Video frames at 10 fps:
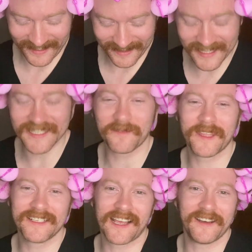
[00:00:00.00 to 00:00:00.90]
that's some
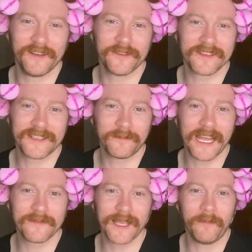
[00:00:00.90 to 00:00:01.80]
things I do.
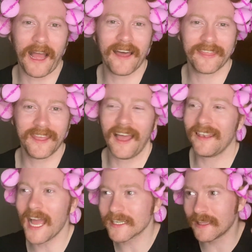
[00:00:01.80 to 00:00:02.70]
Sometimes I
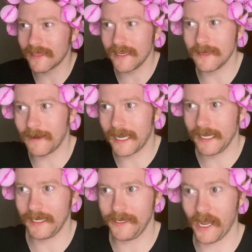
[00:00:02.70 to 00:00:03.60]
like to think in my
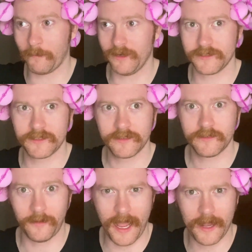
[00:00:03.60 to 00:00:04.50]
head numbers,
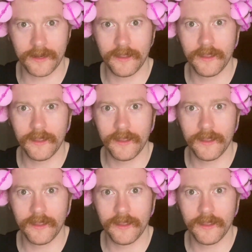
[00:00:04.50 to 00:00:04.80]
right?